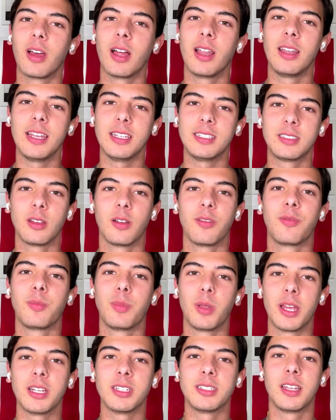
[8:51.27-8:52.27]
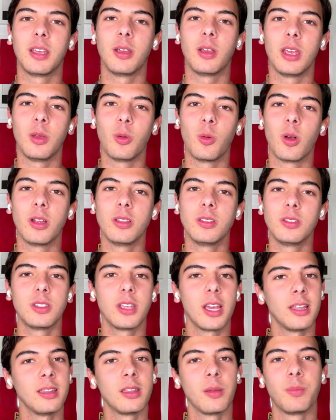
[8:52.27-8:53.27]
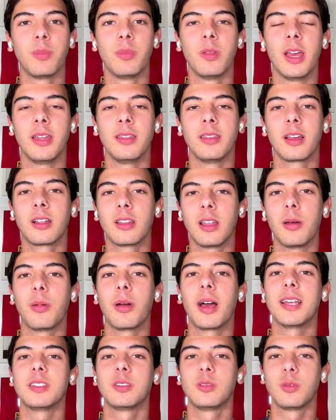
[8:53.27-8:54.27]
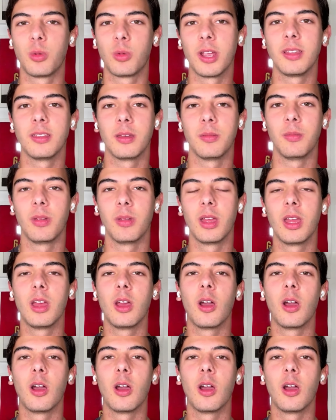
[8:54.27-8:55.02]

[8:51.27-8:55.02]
a list of players that he wants, and the club has to bring them.